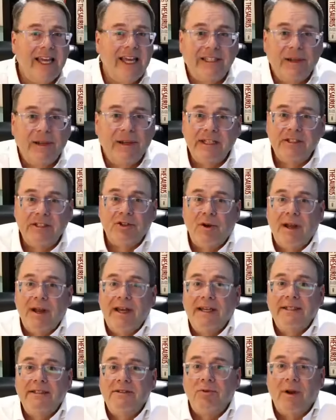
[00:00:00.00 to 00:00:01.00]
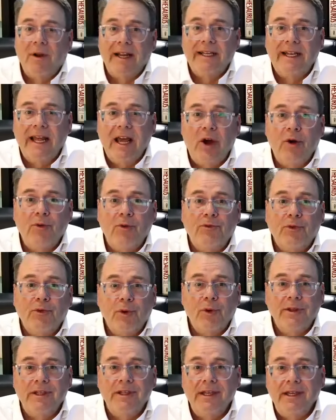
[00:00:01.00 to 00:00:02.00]
a big trend right now
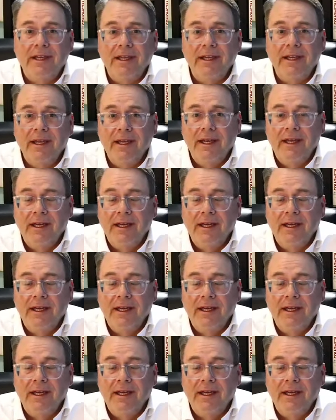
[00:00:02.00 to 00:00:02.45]
for the